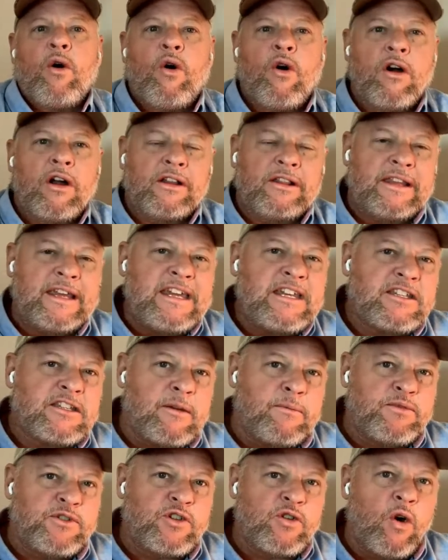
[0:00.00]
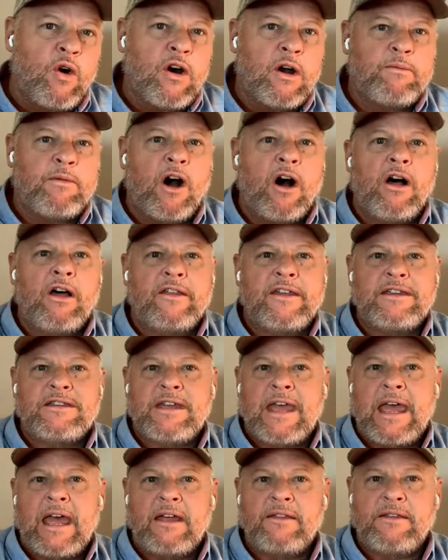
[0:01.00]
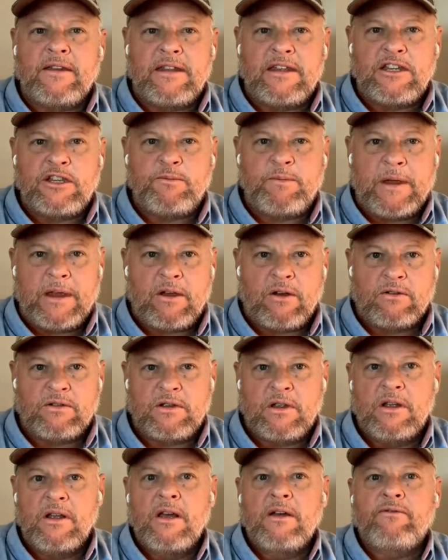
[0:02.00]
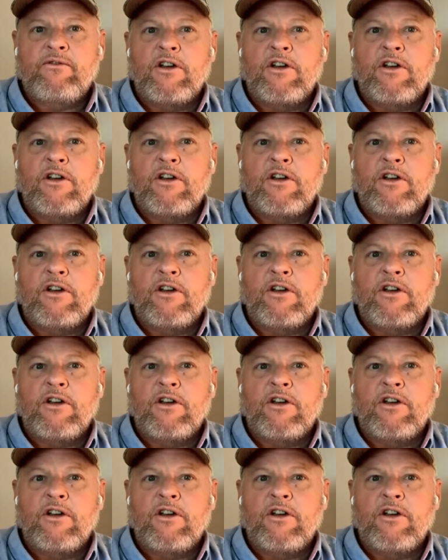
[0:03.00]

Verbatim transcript: or at least absorb all these Cantonese speakers.